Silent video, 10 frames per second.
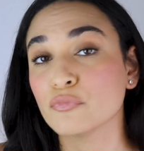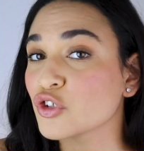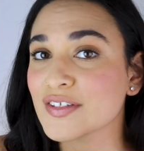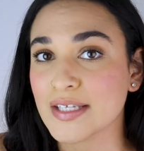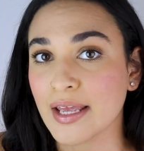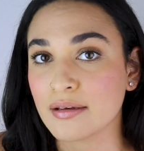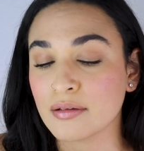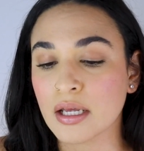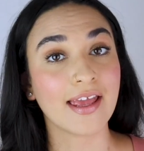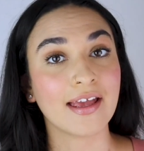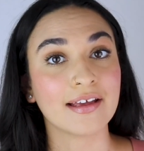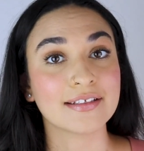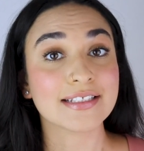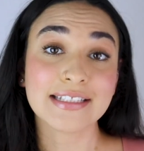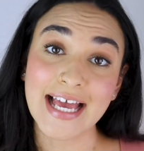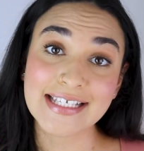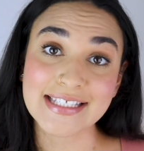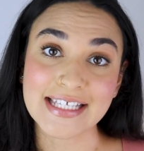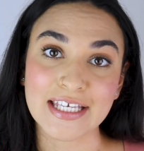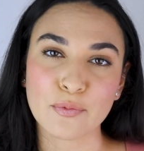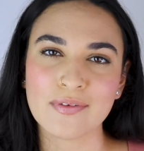Just saying. And lastly,